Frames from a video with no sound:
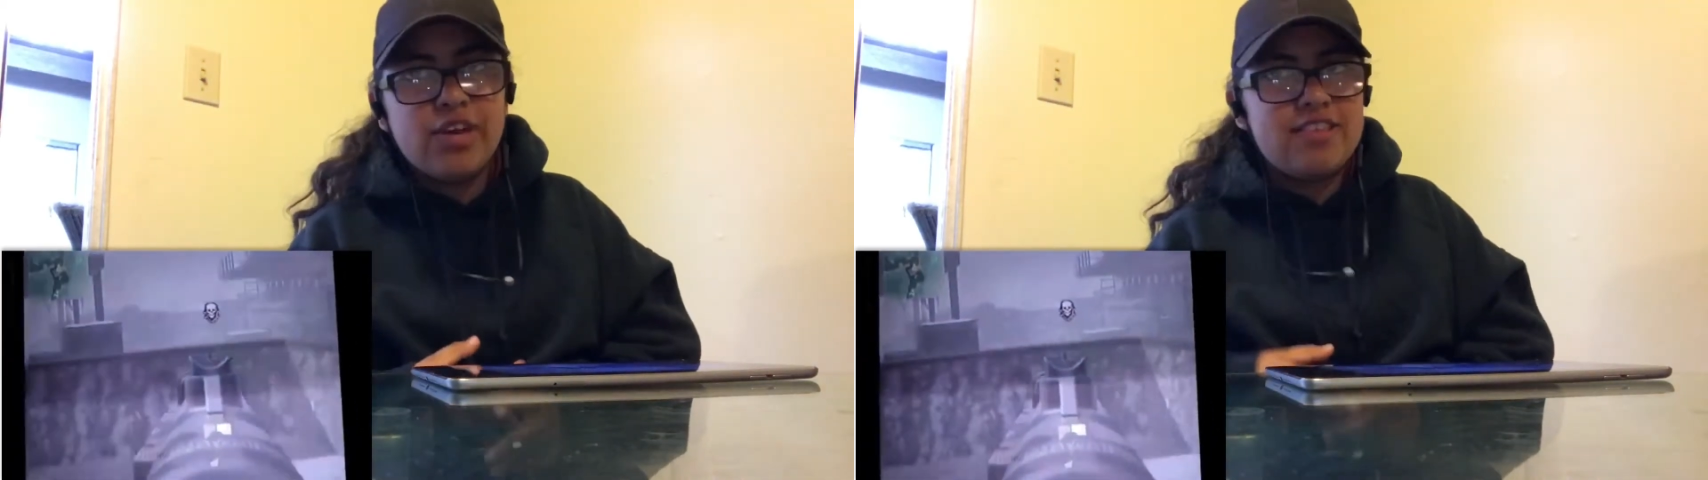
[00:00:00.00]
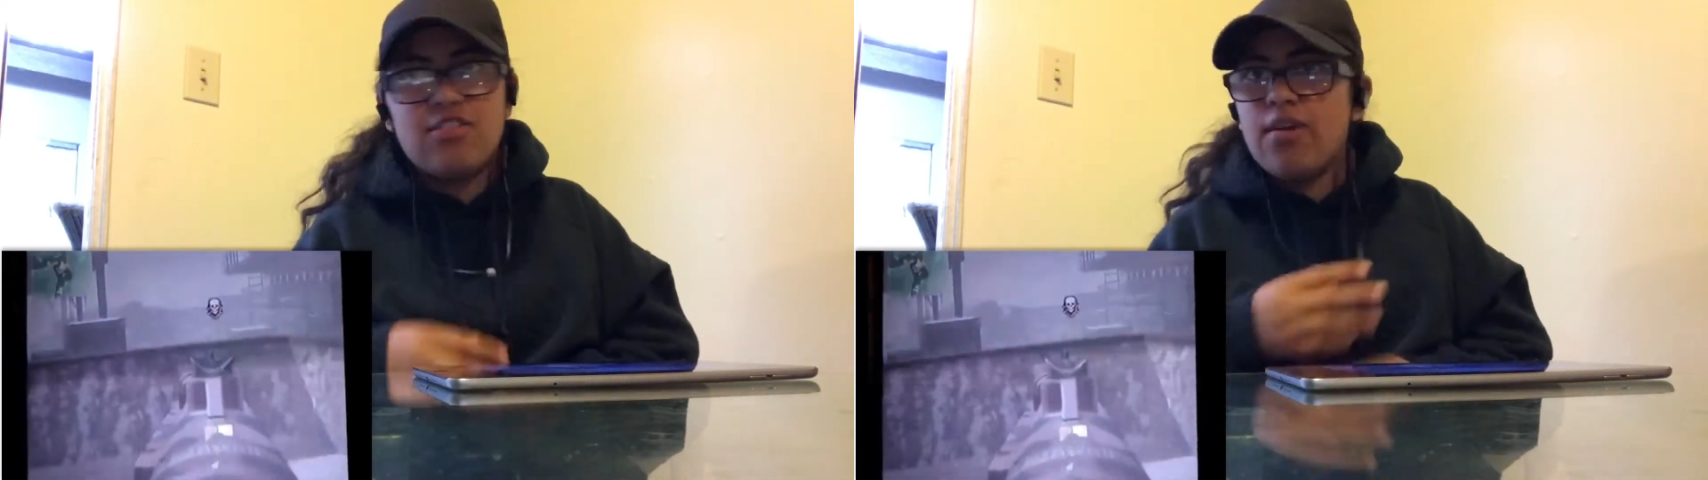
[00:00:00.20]

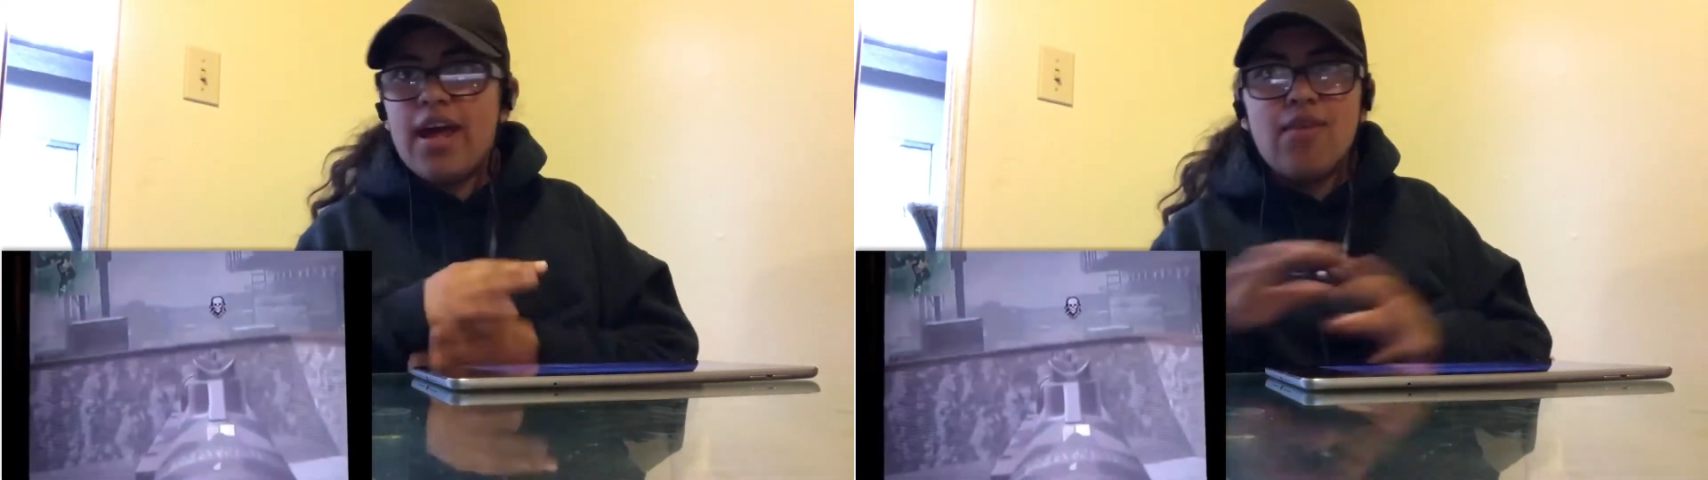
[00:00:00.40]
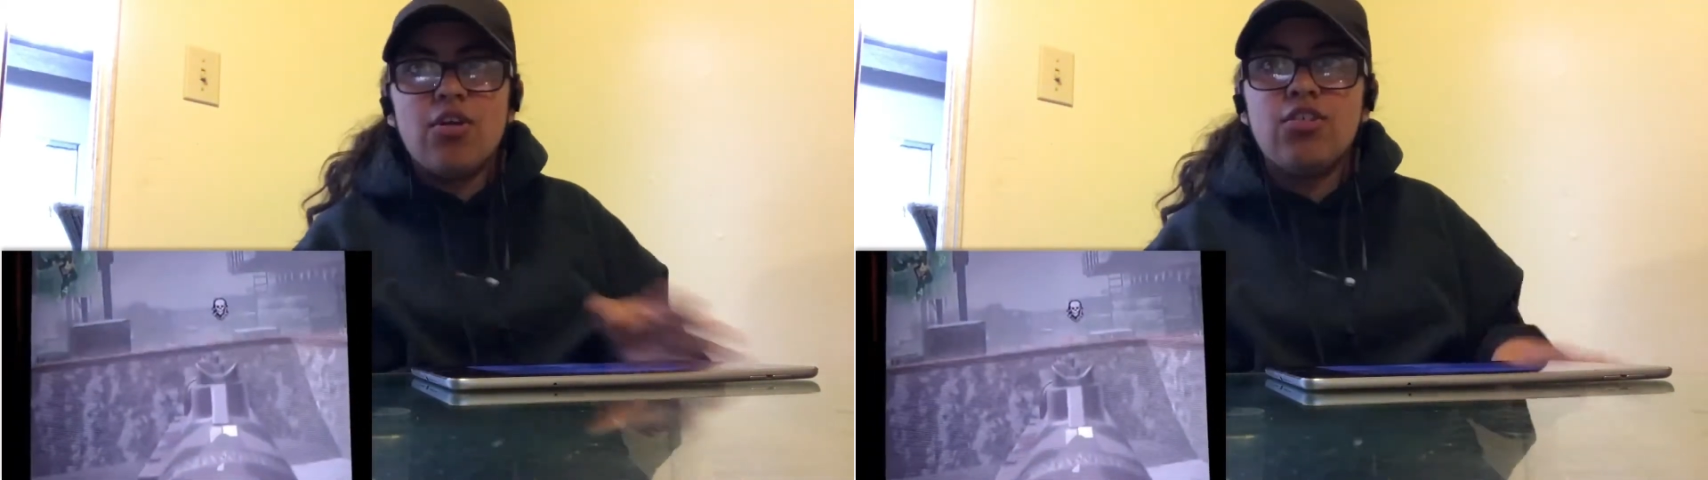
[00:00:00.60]
I still
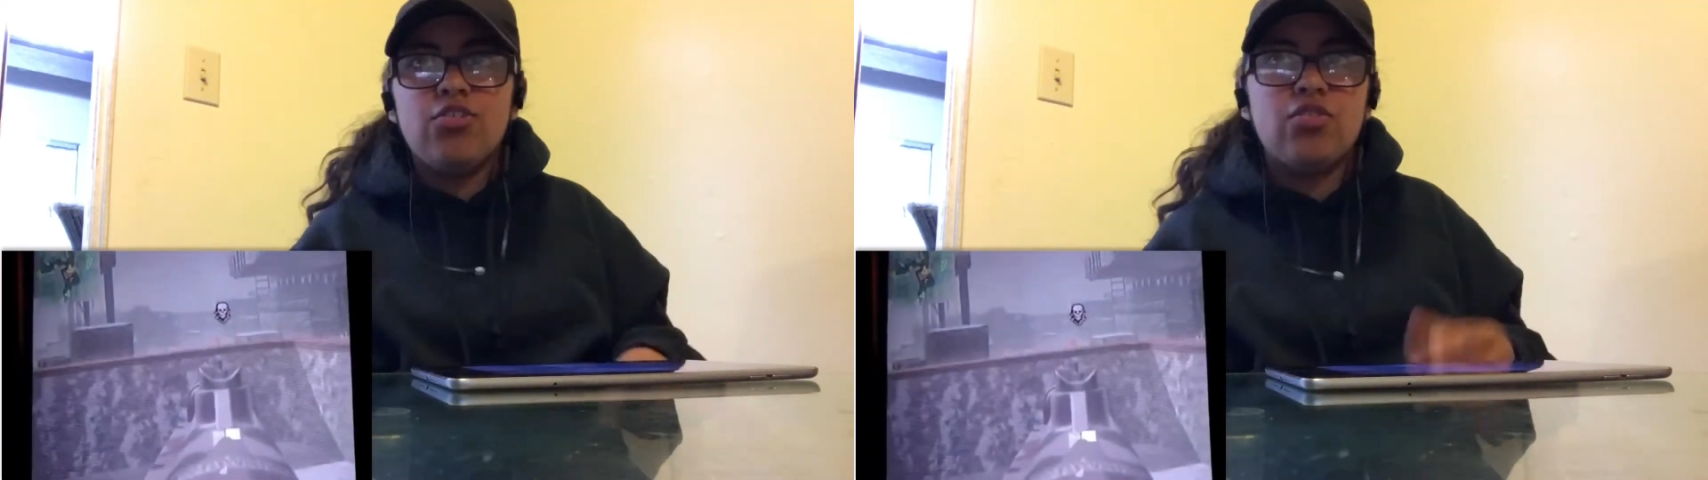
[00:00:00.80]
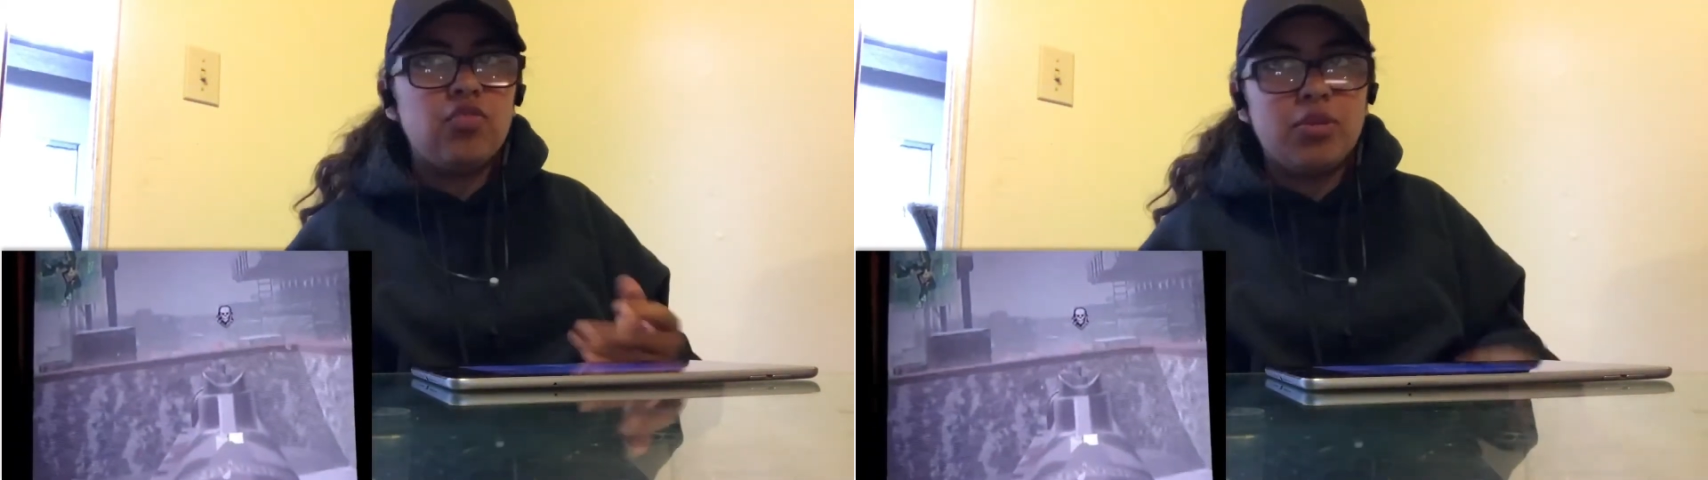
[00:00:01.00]
have all of
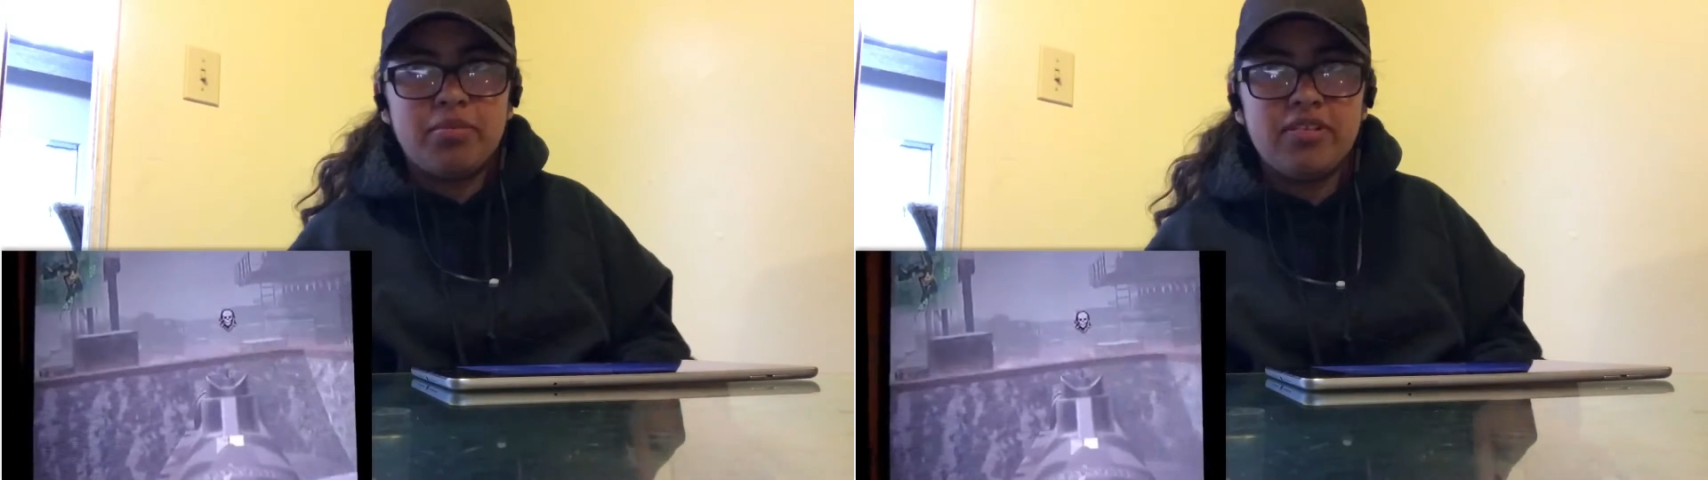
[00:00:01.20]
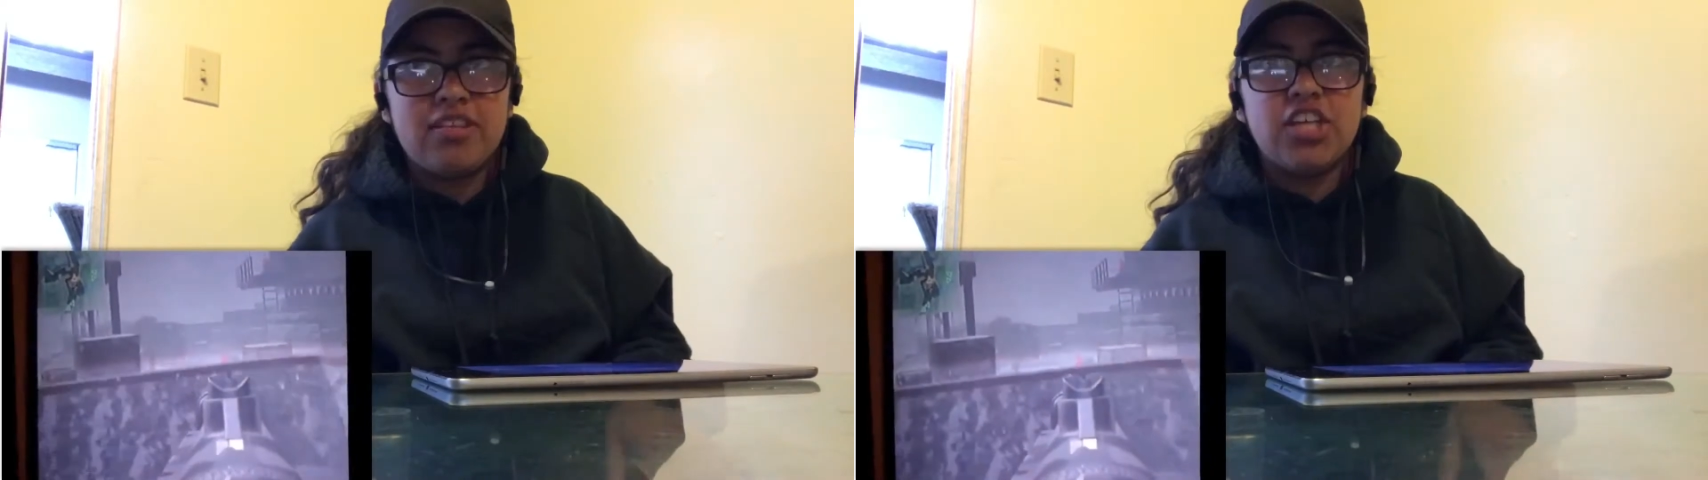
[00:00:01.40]
those for the
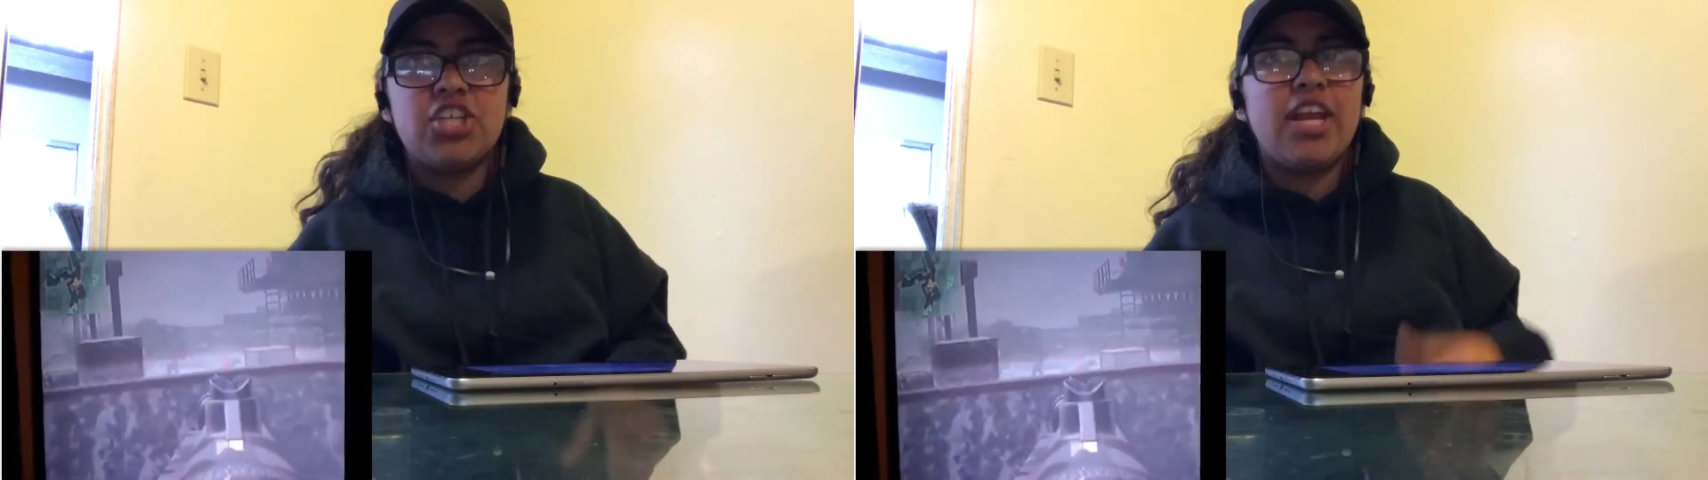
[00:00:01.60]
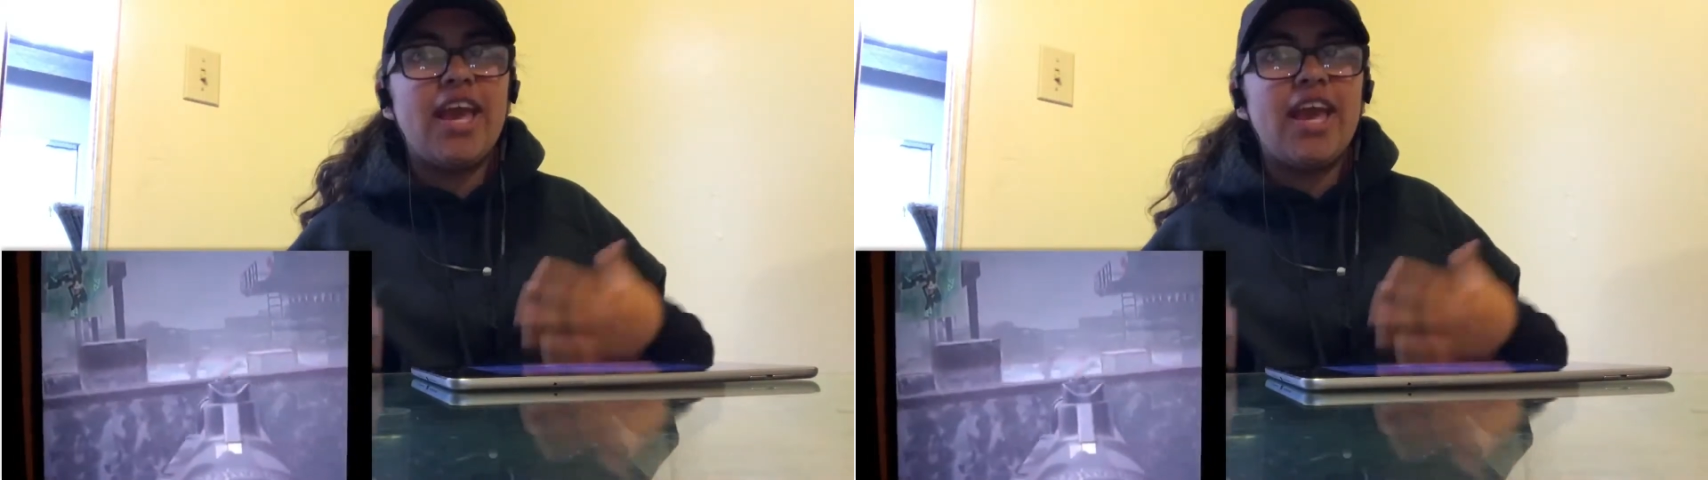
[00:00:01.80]
PlayStation